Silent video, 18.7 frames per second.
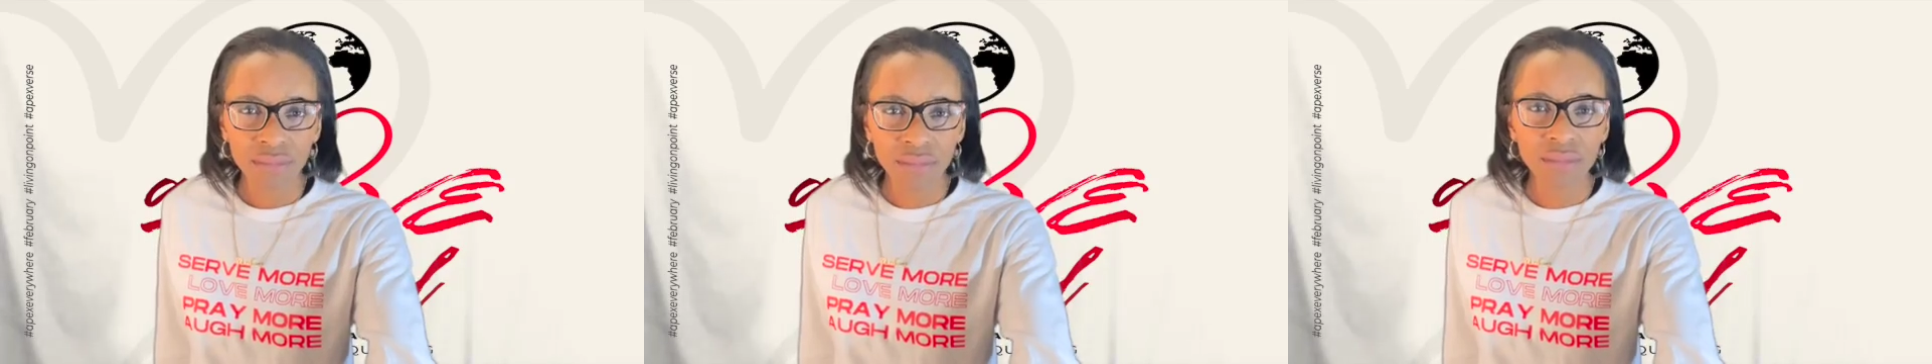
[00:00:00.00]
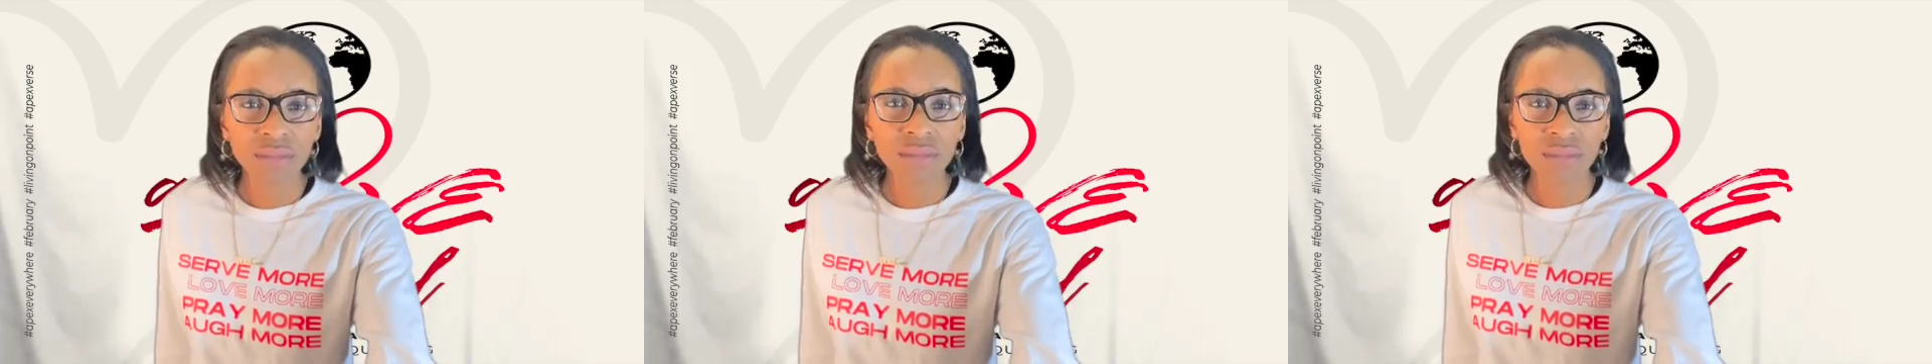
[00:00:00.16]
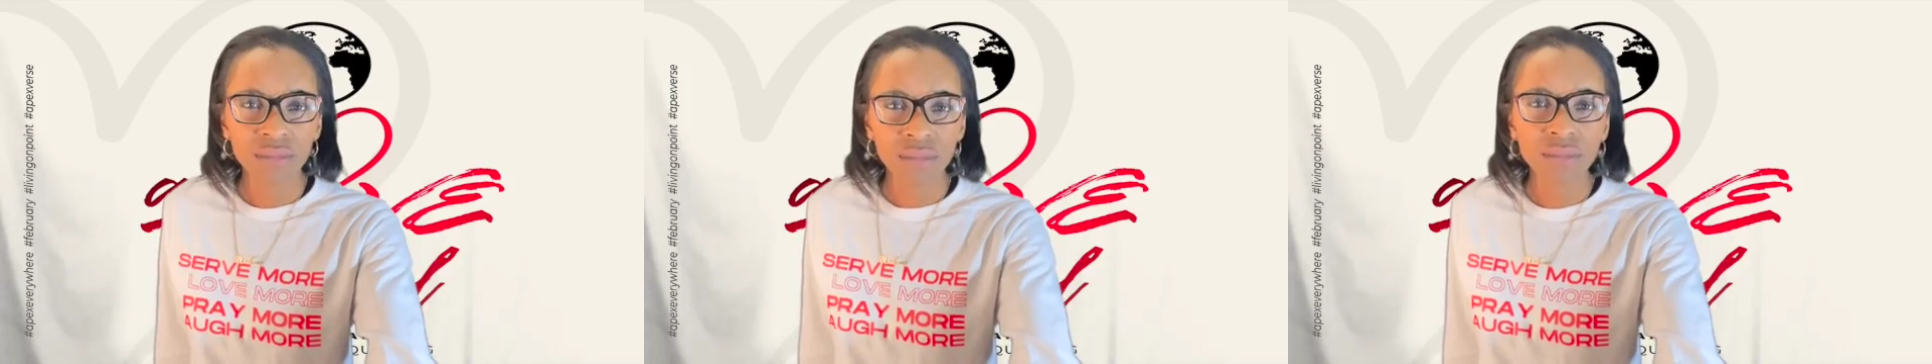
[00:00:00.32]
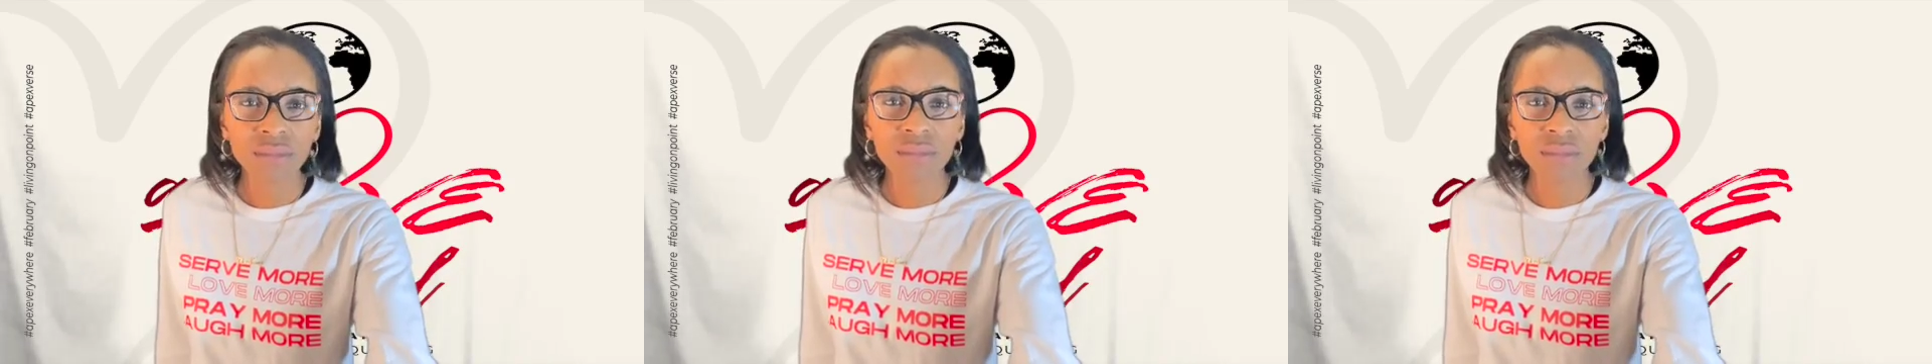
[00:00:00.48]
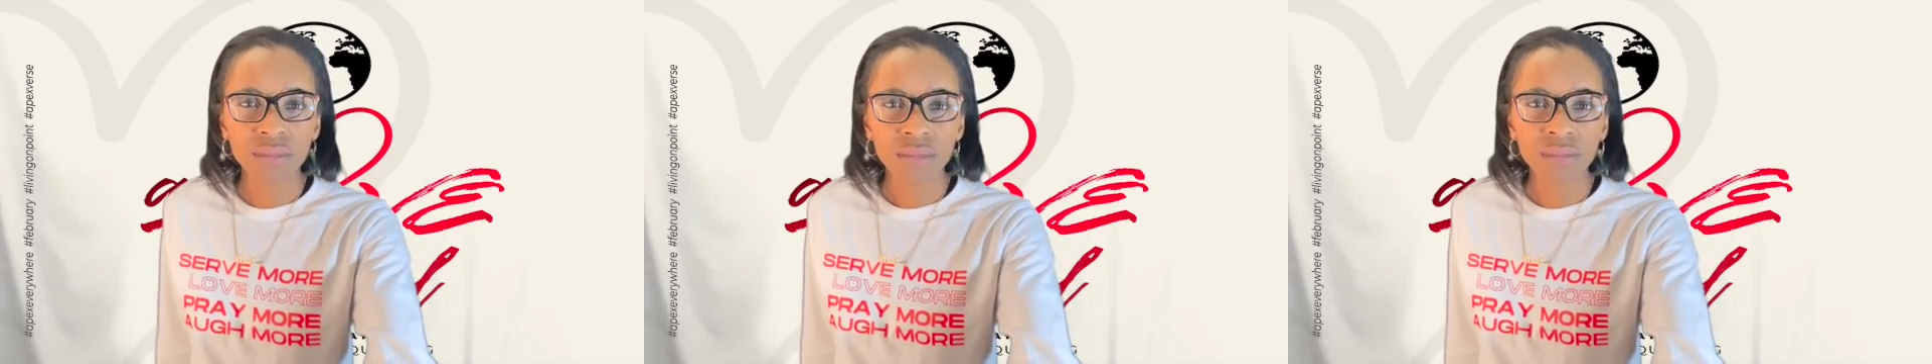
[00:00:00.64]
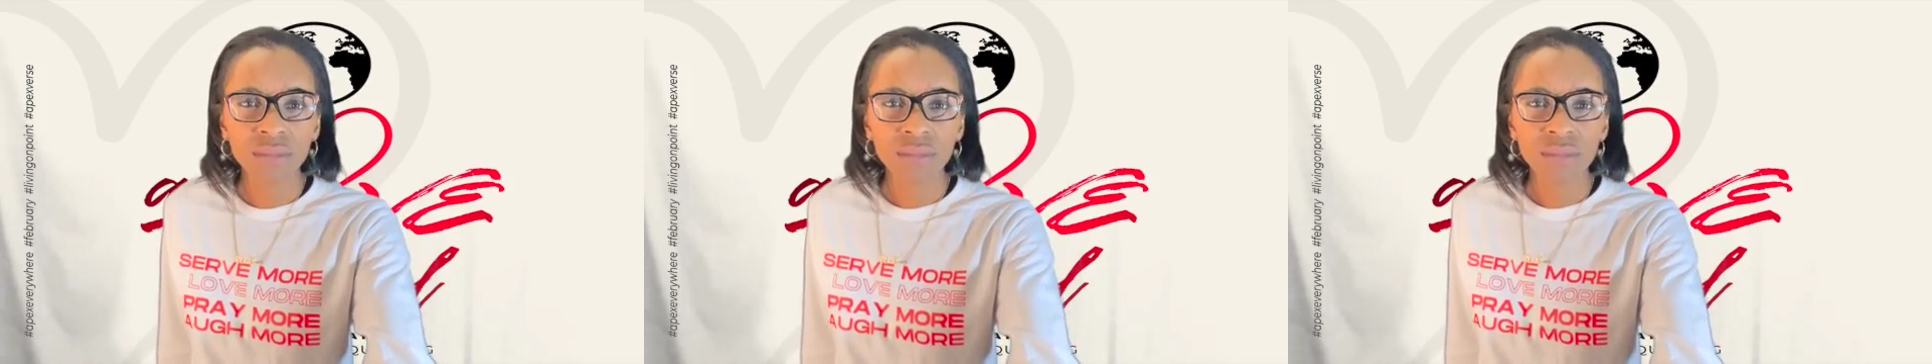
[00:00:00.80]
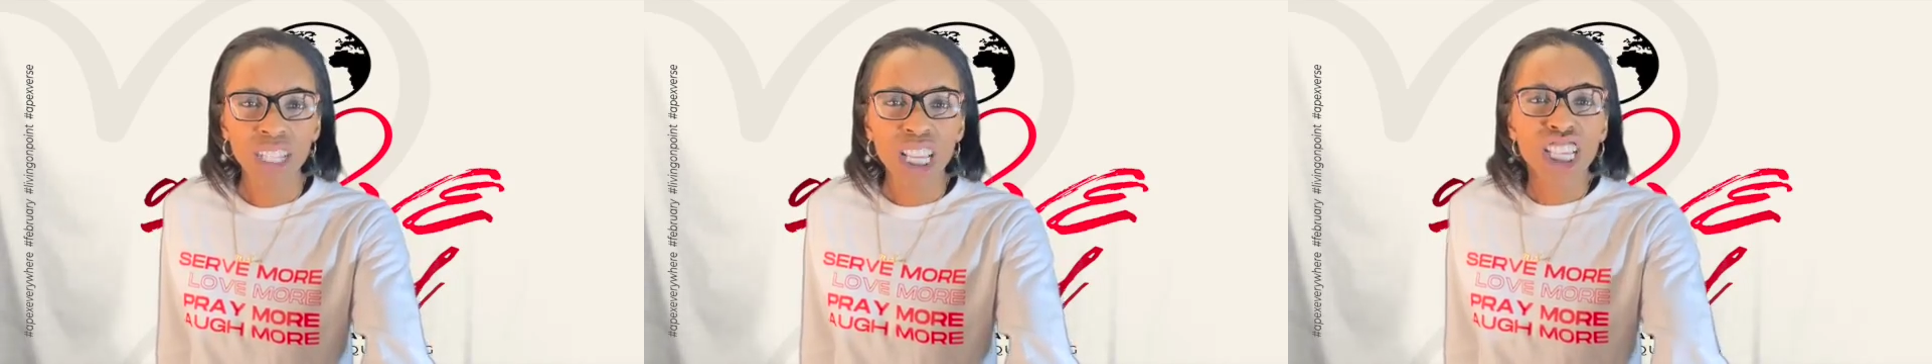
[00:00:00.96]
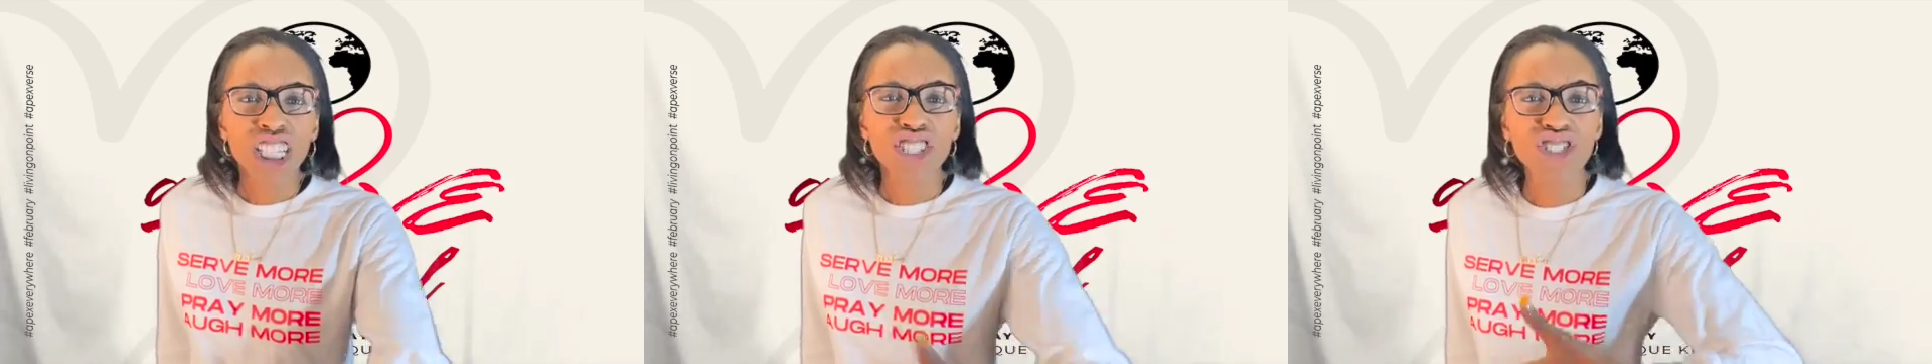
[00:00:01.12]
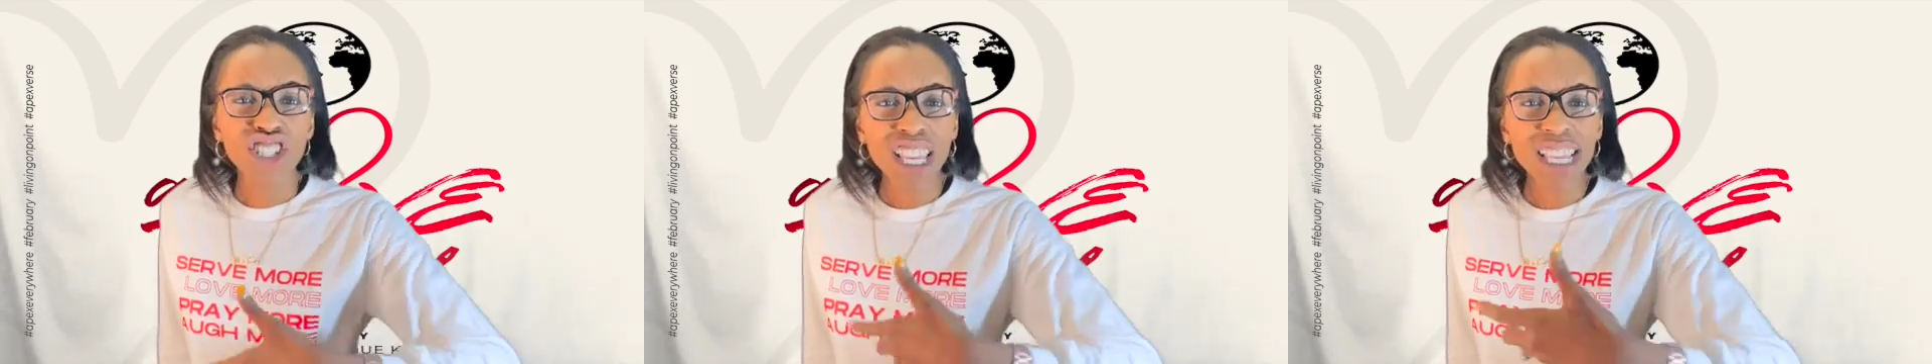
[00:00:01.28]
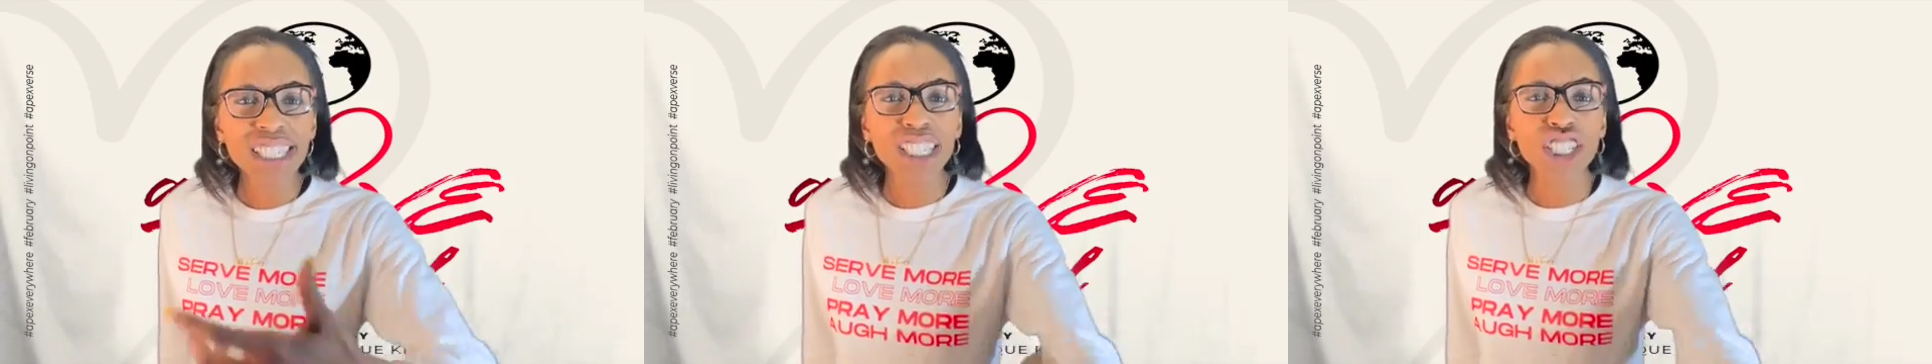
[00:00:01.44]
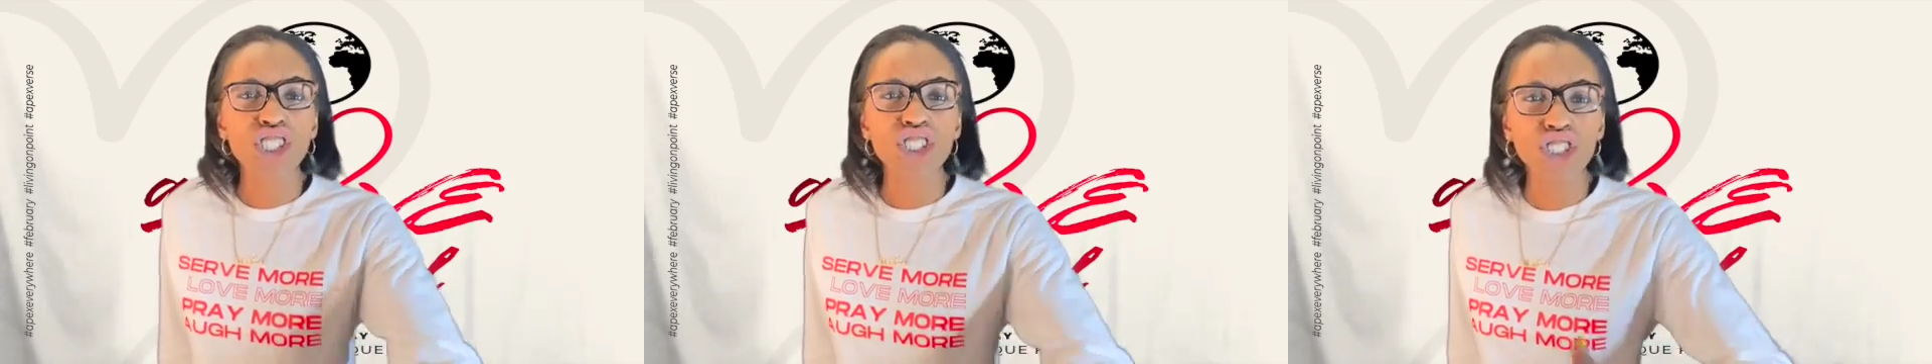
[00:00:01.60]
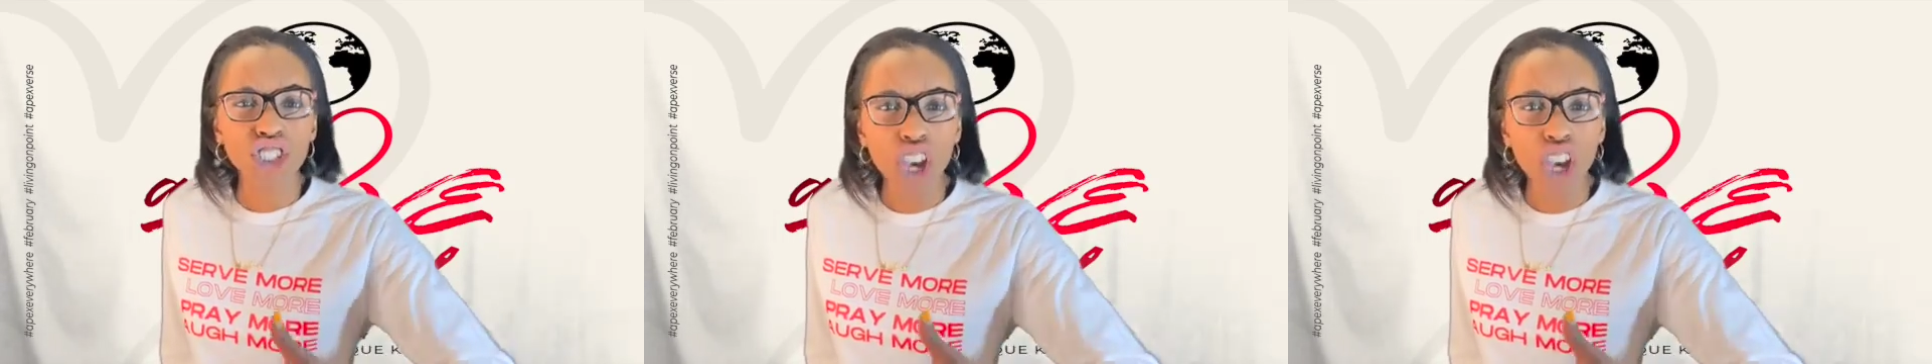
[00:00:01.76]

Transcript: Mm-hmm. Jesus